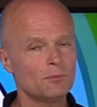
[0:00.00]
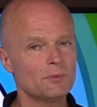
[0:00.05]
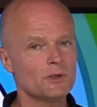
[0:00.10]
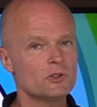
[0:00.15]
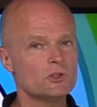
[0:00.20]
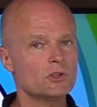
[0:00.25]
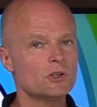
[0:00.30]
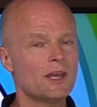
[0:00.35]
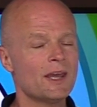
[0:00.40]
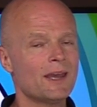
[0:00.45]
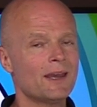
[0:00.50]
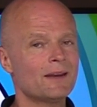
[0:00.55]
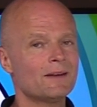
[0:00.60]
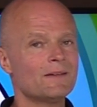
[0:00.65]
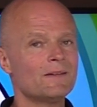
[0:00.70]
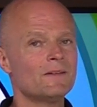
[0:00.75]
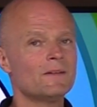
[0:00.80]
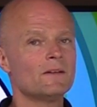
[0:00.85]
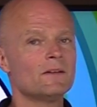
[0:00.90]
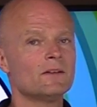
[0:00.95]
but you
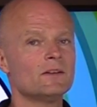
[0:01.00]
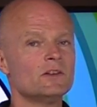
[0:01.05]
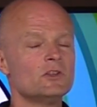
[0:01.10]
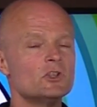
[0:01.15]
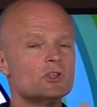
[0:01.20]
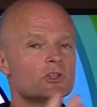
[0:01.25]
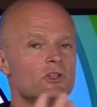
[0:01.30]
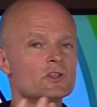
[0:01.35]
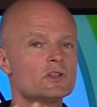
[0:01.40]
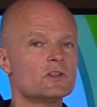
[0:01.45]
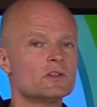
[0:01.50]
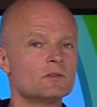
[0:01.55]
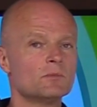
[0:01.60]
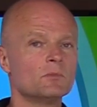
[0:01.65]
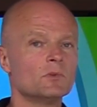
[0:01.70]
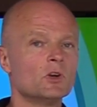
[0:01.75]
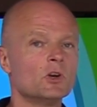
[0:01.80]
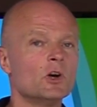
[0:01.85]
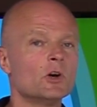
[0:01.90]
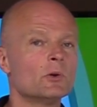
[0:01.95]
can't just
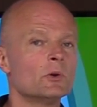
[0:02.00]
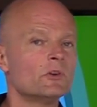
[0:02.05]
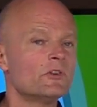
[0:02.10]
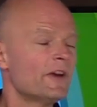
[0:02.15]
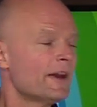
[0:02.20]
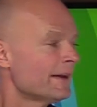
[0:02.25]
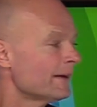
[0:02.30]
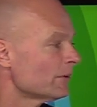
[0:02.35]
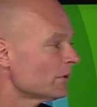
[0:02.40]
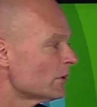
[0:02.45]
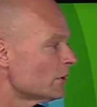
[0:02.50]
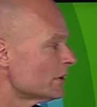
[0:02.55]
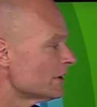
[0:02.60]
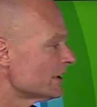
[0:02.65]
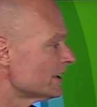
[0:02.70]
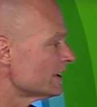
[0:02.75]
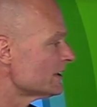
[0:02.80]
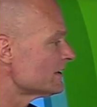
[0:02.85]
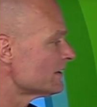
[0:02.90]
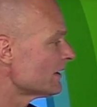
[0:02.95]
go to town
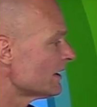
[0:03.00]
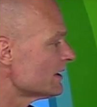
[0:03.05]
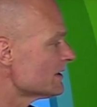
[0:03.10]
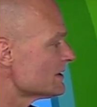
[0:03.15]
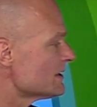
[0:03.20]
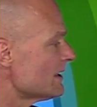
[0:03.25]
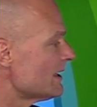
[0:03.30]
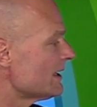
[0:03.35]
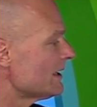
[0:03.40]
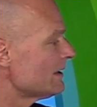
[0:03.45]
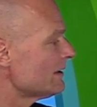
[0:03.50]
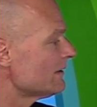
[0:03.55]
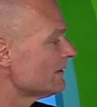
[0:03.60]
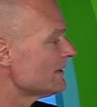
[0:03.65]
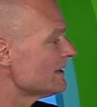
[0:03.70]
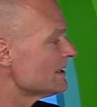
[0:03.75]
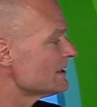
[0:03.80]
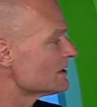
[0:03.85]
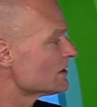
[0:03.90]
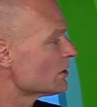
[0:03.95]
on it because then
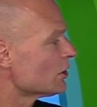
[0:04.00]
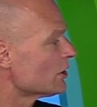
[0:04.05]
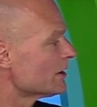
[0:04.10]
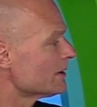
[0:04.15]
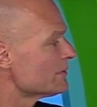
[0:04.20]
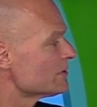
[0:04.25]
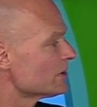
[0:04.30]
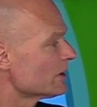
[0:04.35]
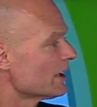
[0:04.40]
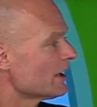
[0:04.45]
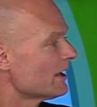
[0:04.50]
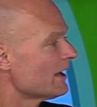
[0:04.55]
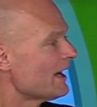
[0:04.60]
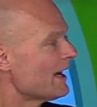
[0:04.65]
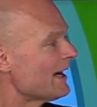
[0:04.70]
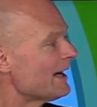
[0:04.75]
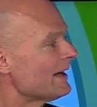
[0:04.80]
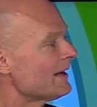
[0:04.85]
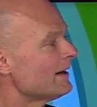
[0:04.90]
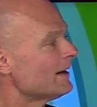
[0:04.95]
these carbs are going to
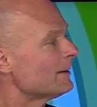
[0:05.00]
add